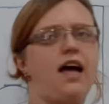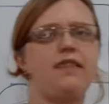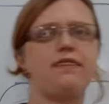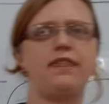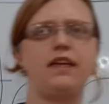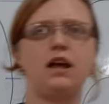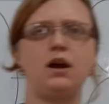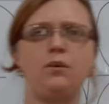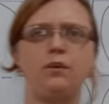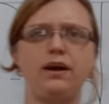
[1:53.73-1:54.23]
And
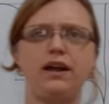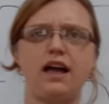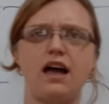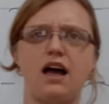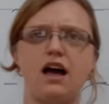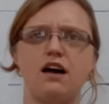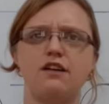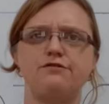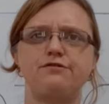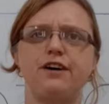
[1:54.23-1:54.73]
there we
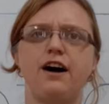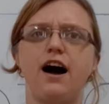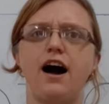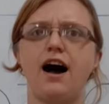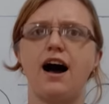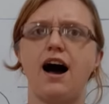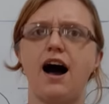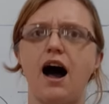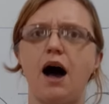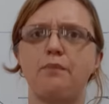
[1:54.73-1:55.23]
have
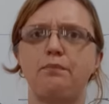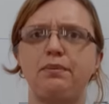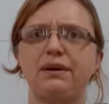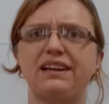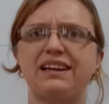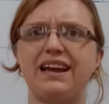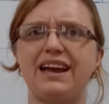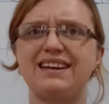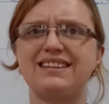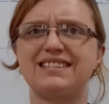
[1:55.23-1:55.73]

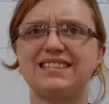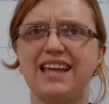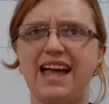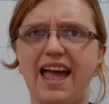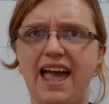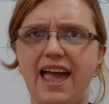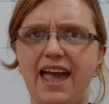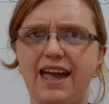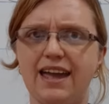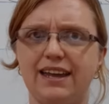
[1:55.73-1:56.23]
uppercase
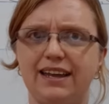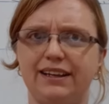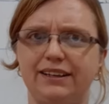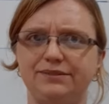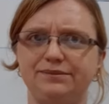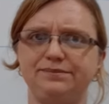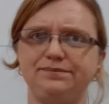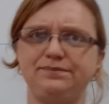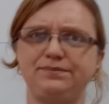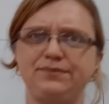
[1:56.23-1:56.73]

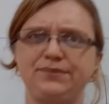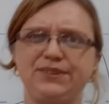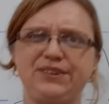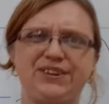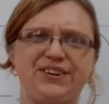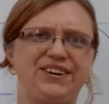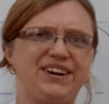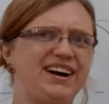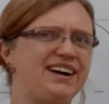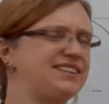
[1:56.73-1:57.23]
A.
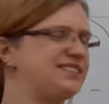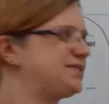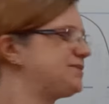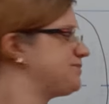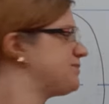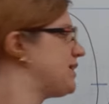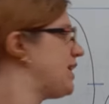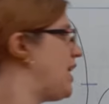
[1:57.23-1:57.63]
Alright?